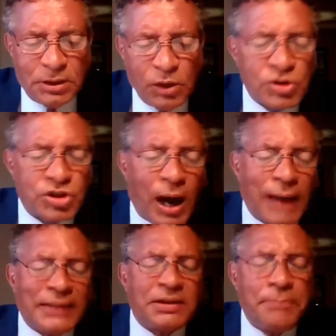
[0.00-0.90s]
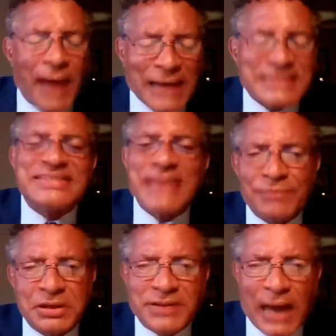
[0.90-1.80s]
who was shot in the back
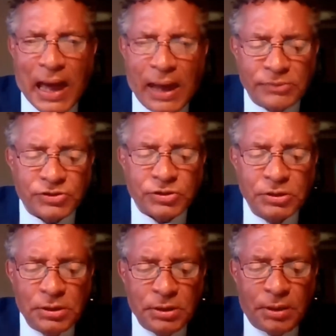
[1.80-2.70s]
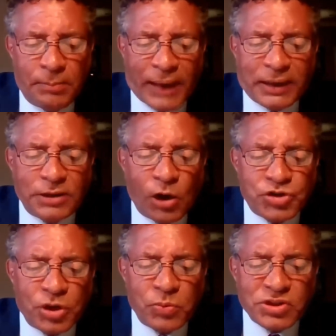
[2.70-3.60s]
7 times by
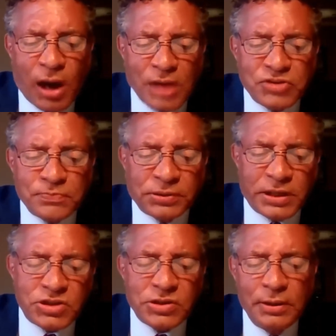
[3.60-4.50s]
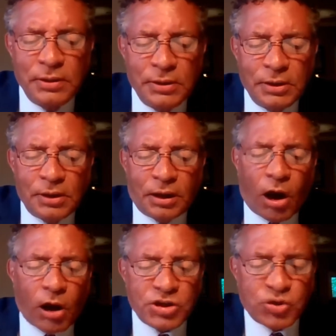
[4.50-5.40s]
Kenosha, Wisconsin police on
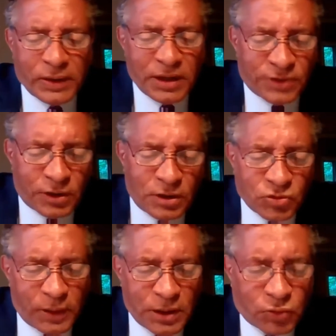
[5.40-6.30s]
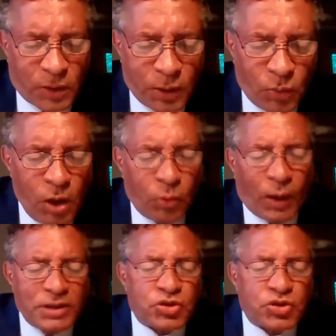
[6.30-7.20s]
August 23rd, 2020,
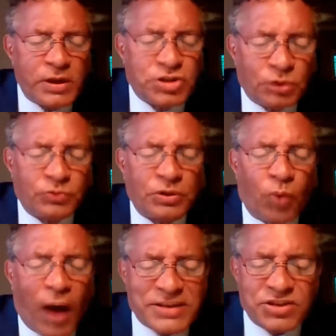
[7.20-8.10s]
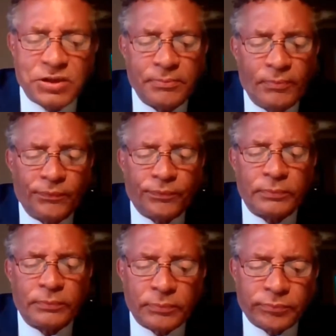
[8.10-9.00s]
while his 3 children watched.
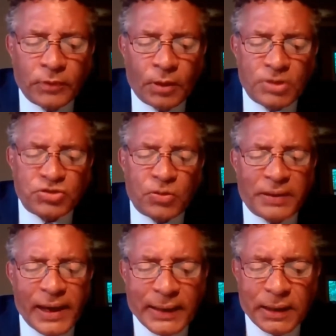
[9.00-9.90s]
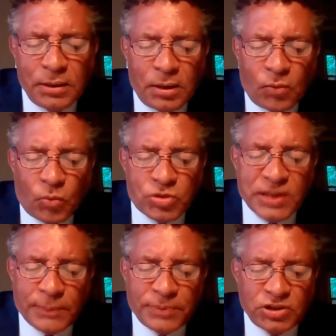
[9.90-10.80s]
Mr. Blake was
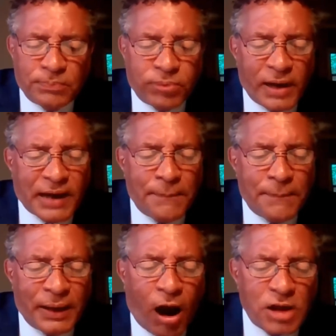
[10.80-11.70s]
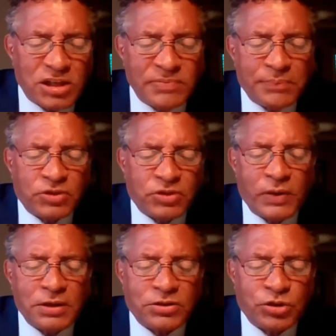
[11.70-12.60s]
attempting to break up an argument
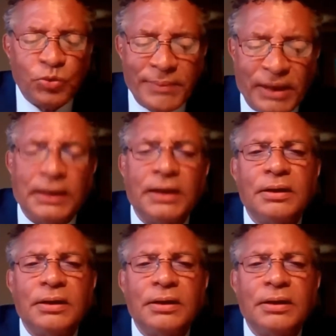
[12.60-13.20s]
between 2 women.